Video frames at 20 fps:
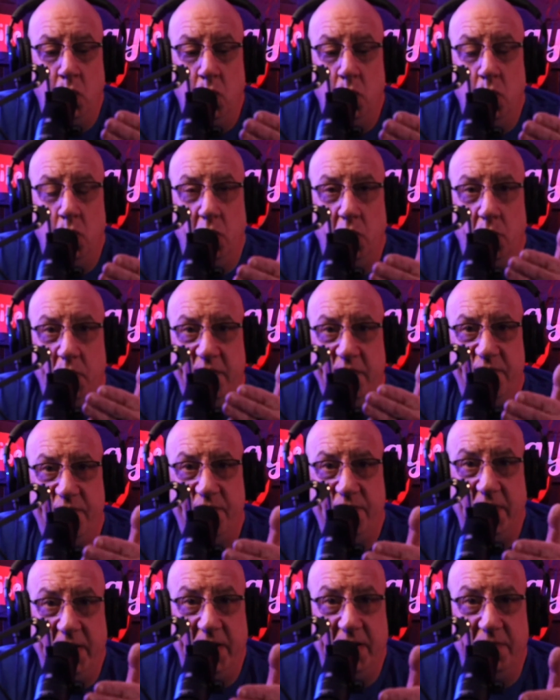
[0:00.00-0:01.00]
What are we
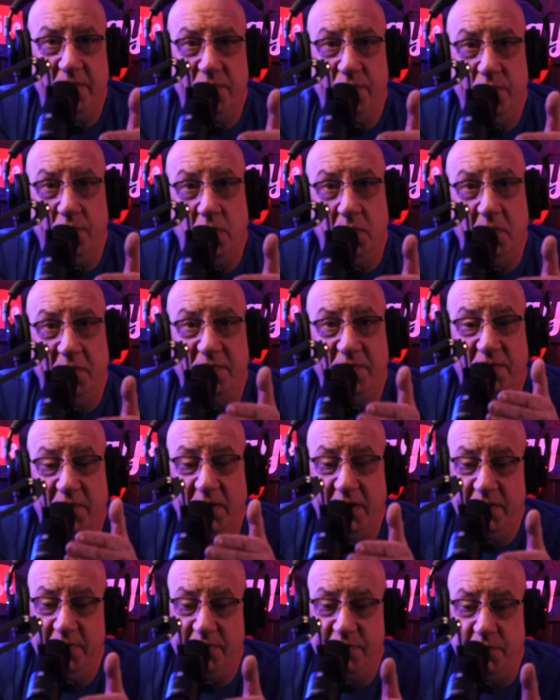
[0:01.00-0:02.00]
fighting for? We're
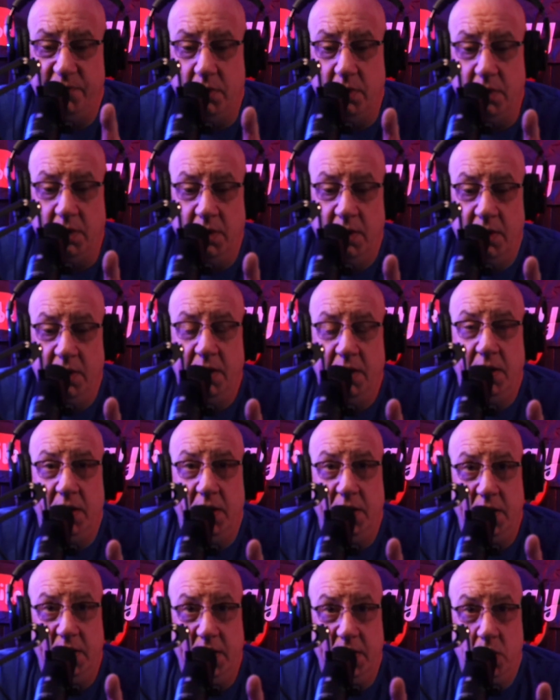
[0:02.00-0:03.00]
fighting for
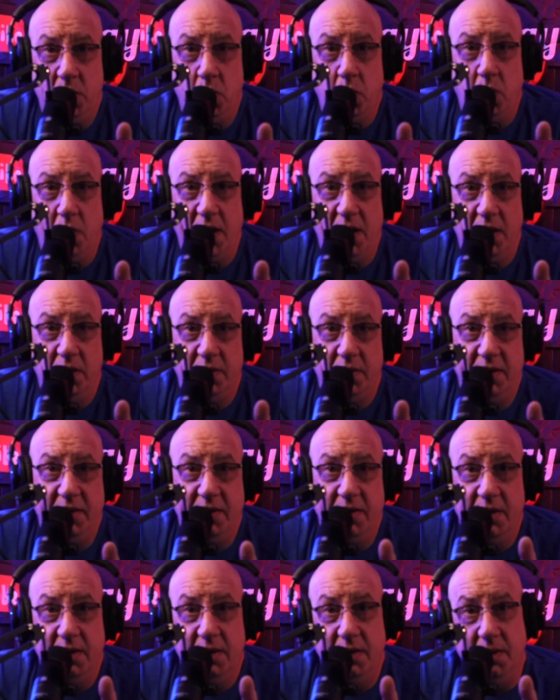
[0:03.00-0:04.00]

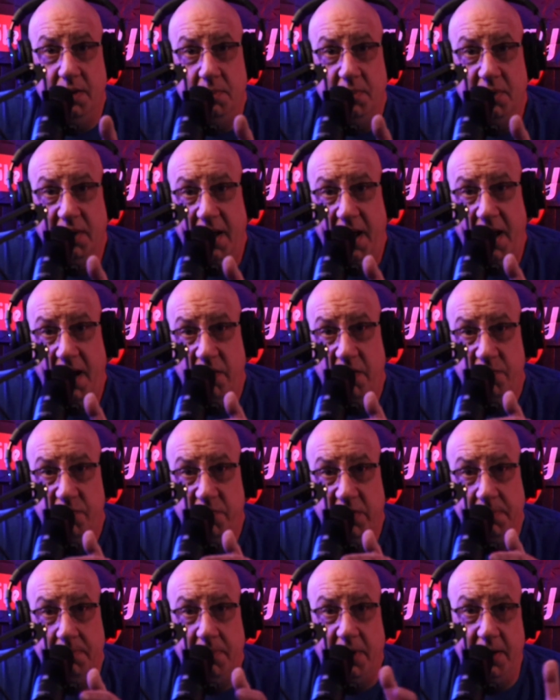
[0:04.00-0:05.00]
equality among
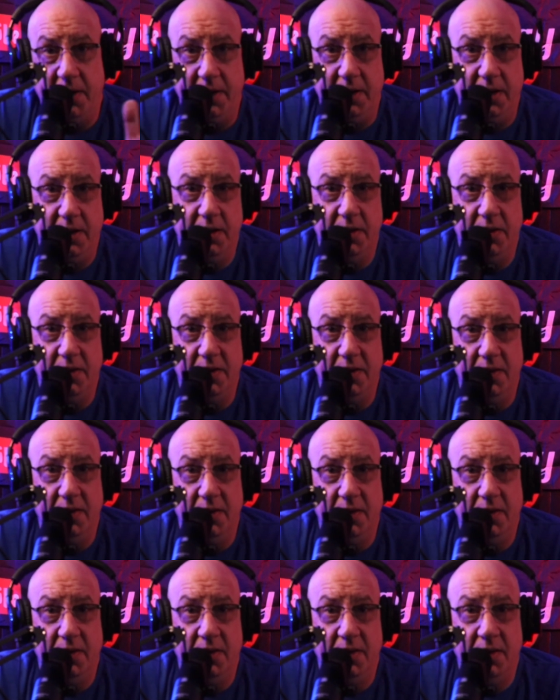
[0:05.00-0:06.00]
everybody.
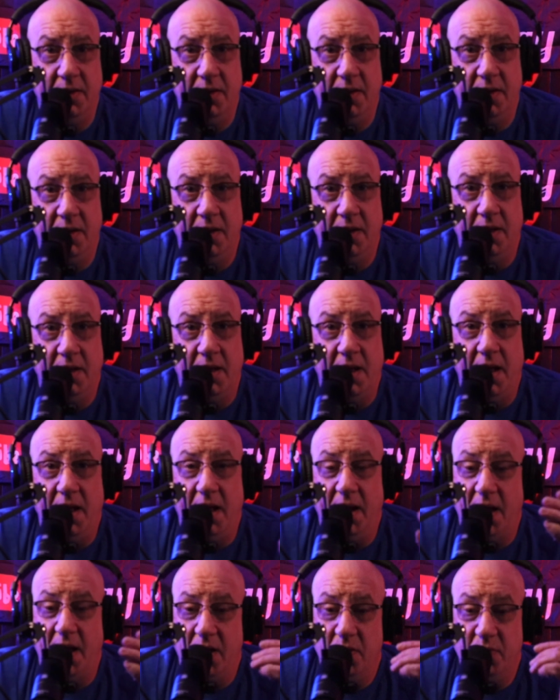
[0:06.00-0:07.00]

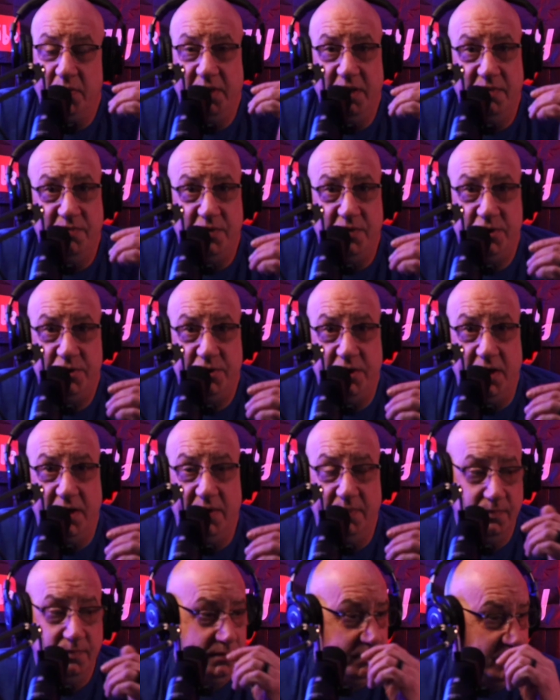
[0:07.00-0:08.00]
And I don't give a
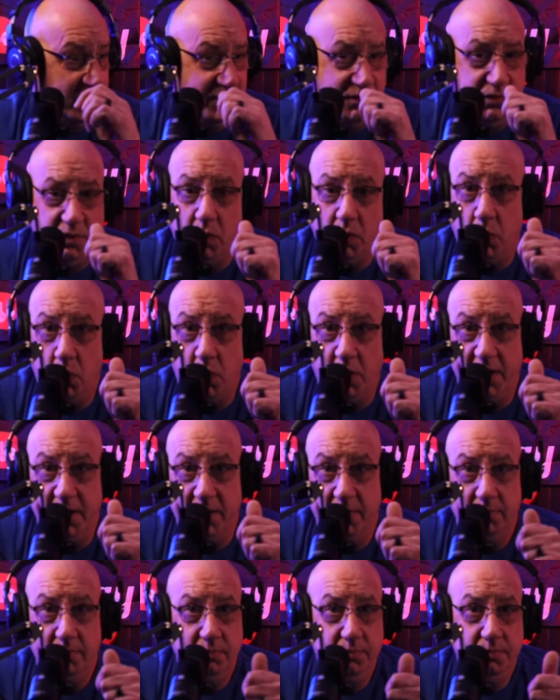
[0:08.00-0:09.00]
shit if you're white,
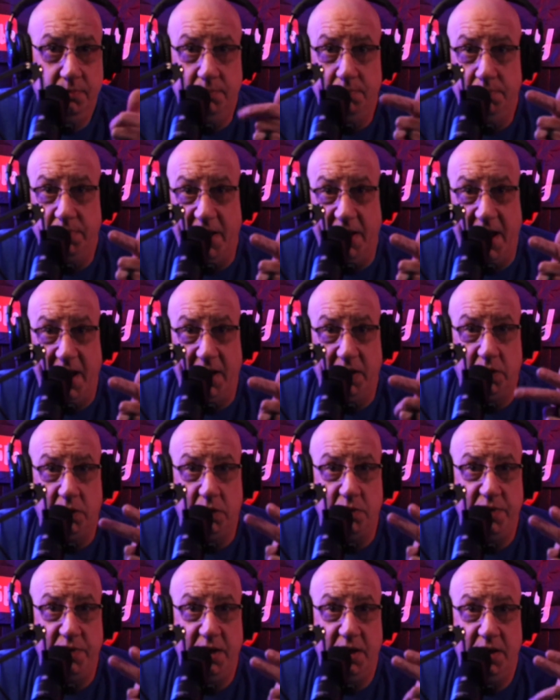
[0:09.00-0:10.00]
black,
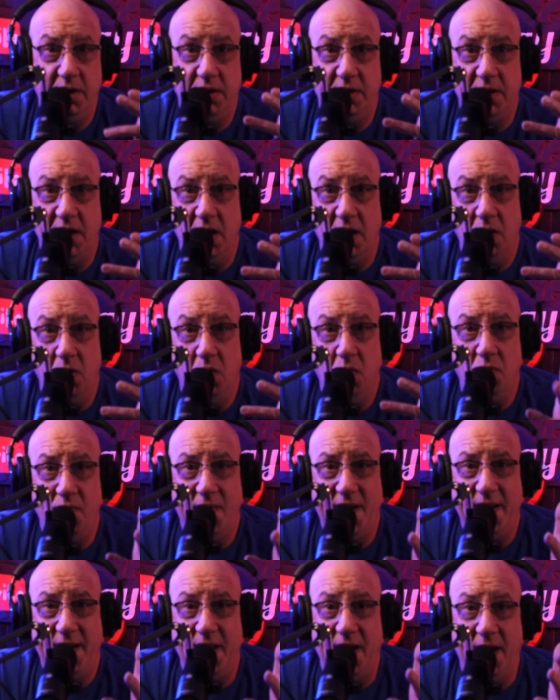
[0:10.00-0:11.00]
green, yellow,
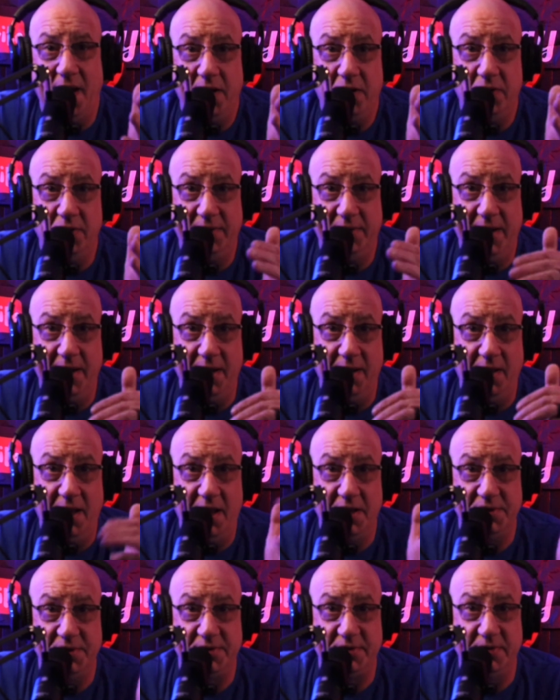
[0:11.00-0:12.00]
red. I could care
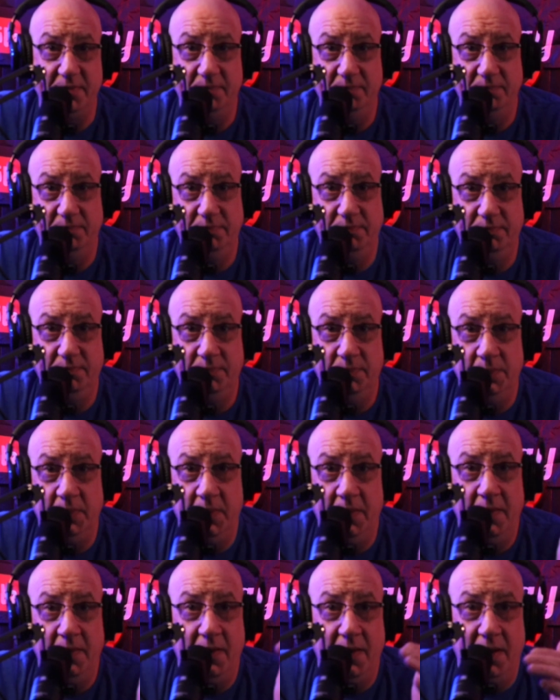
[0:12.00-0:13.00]
less.
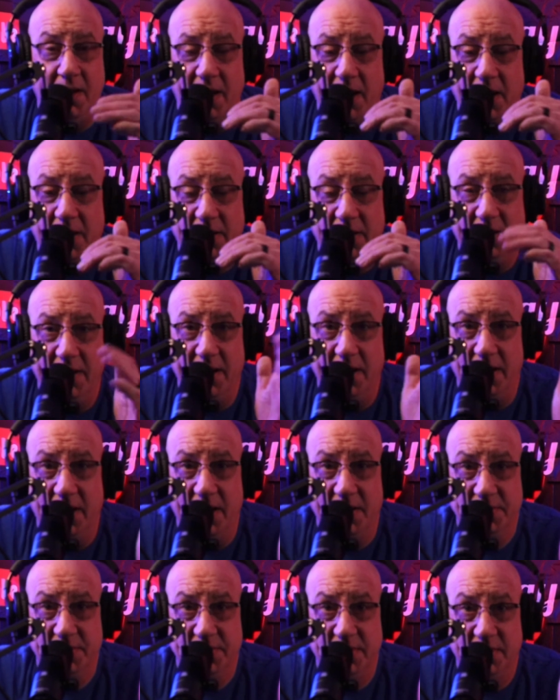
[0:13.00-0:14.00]
I could care
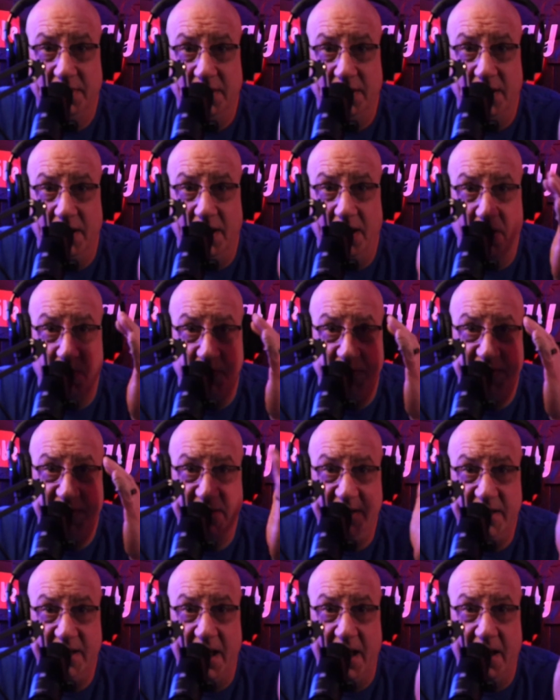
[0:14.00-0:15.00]
less. I don't
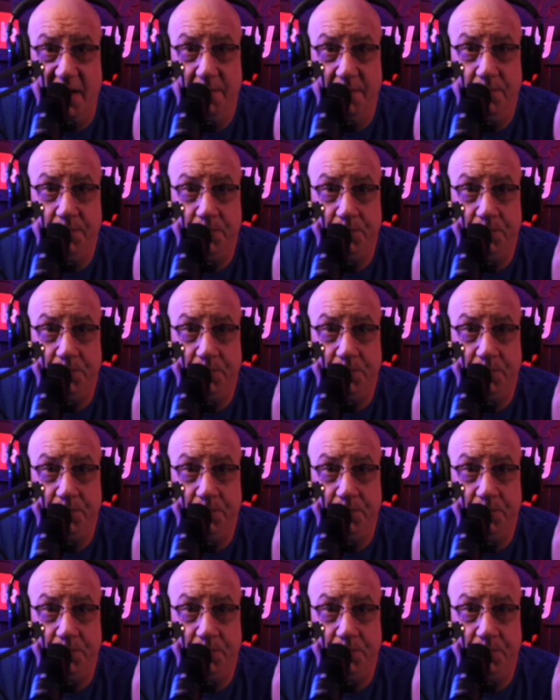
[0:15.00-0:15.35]
see that.